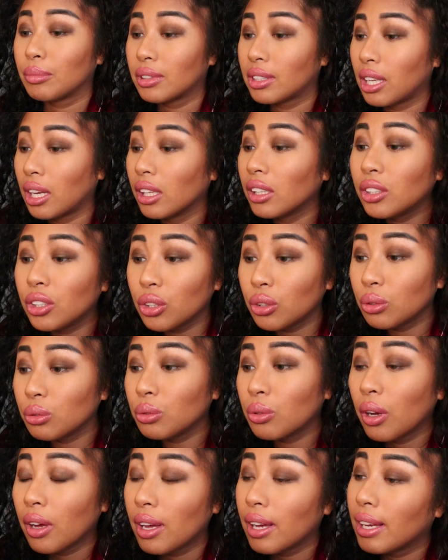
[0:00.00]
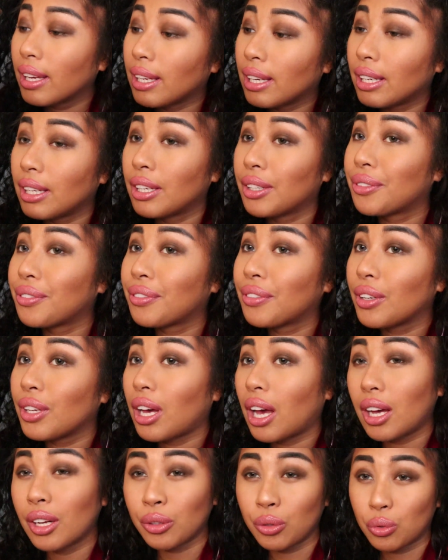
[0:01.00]
tell you if
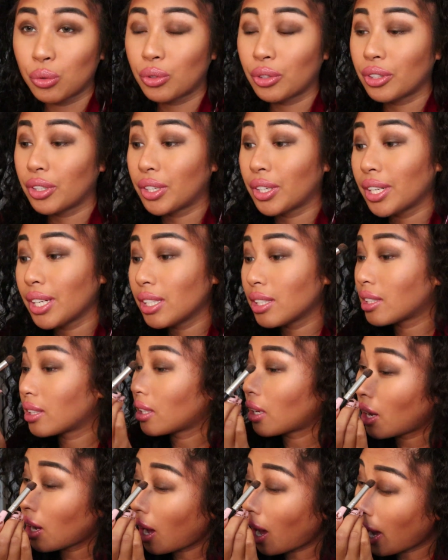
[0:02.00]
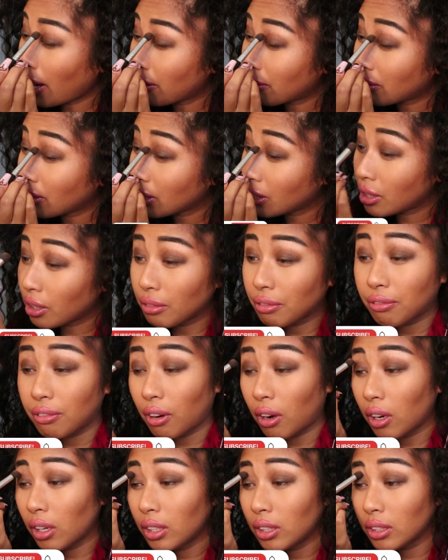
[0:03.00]
an order is high risk of
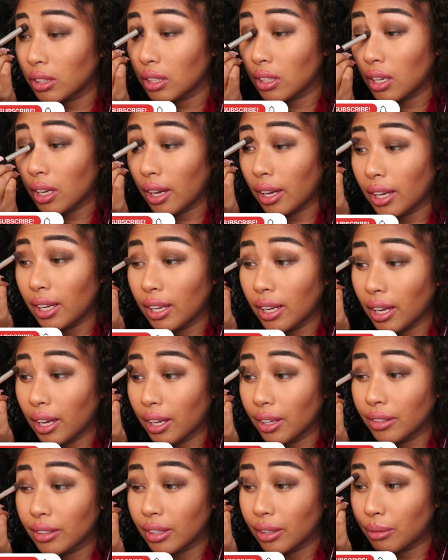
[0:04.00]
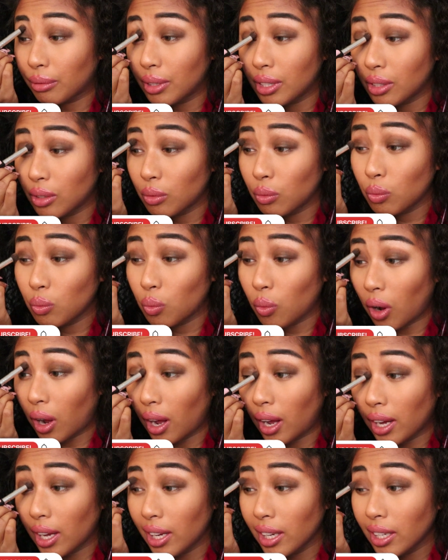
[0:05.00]
fraud. And the reason
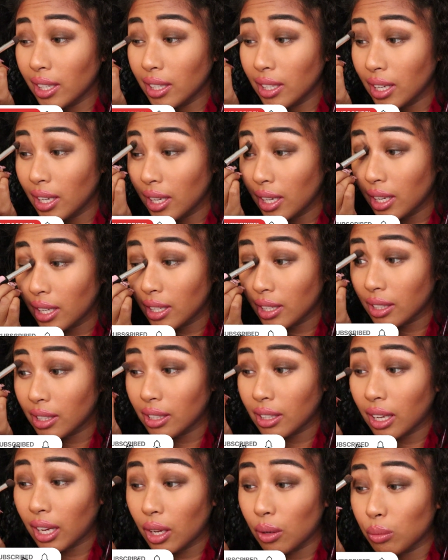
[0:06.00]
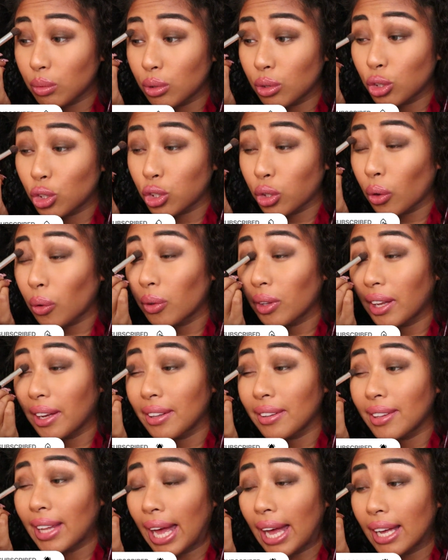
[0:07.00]
why it would show
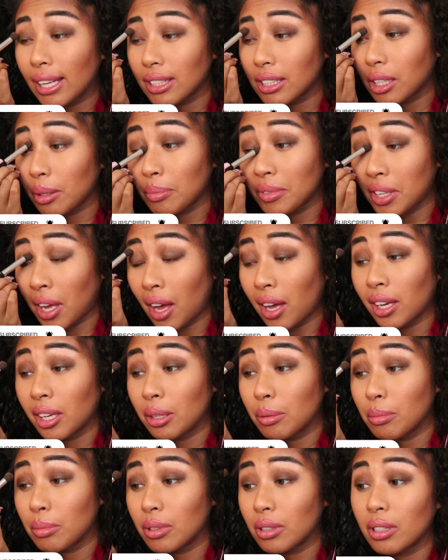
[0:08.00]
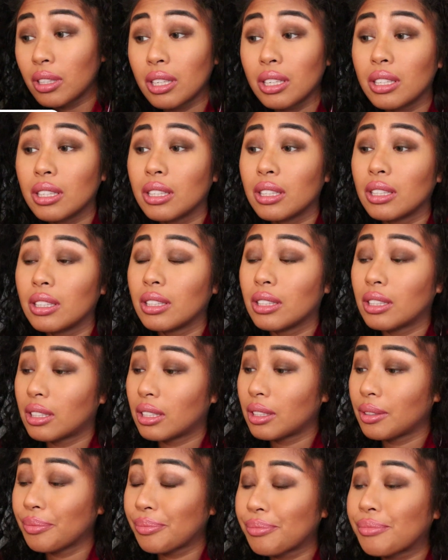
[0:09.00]
like that sometimes
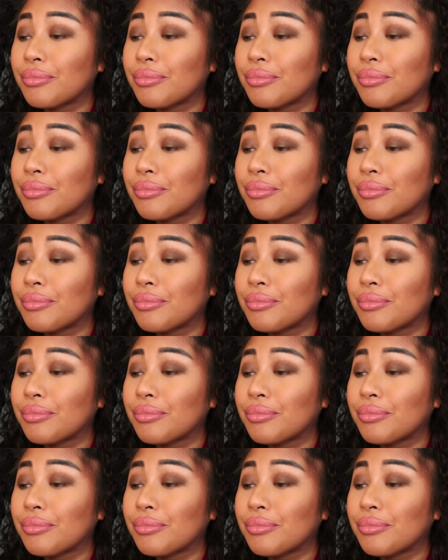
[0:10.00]
is